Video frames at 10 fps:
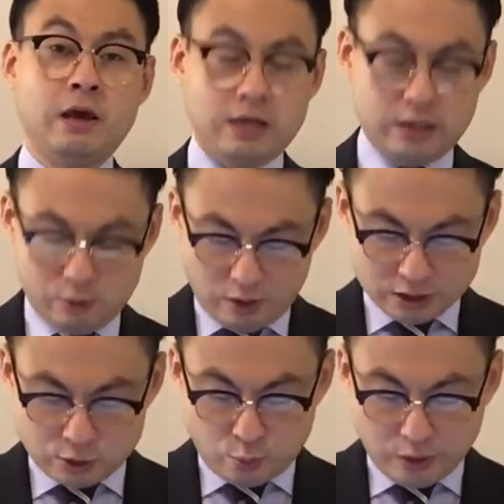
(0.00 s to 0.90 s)
He
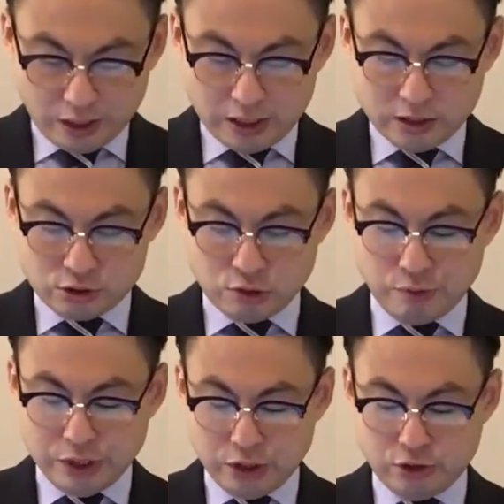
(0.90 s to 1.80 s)
was willing to
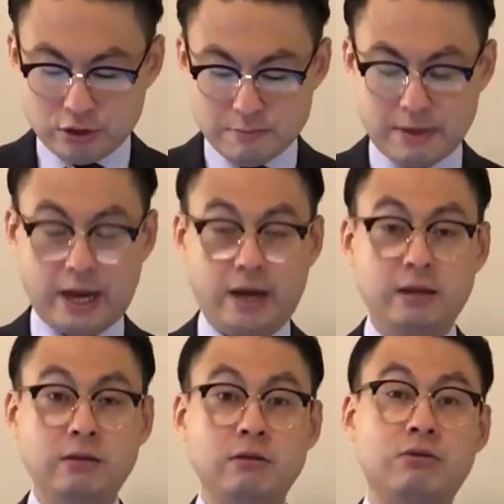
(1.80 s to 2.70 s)
renew the
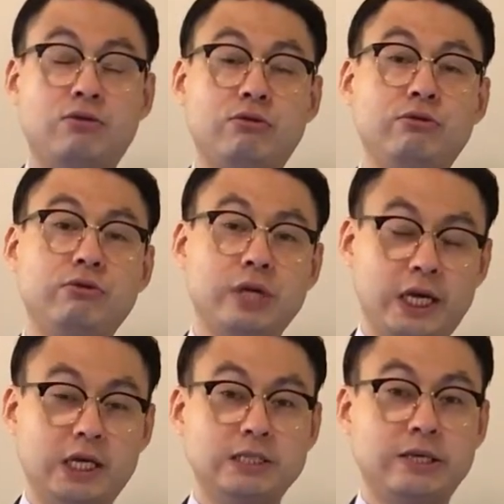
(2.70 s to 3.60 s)
man through
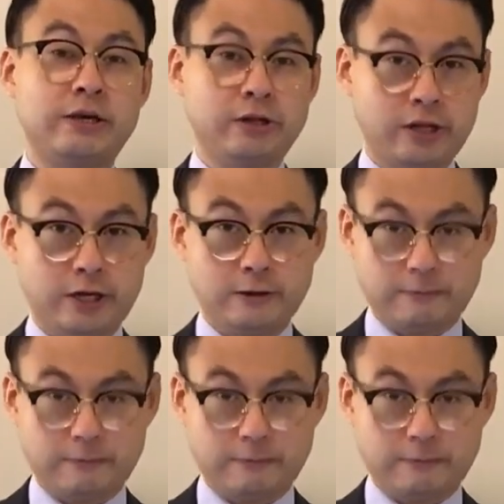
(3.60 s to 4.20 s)
his healing.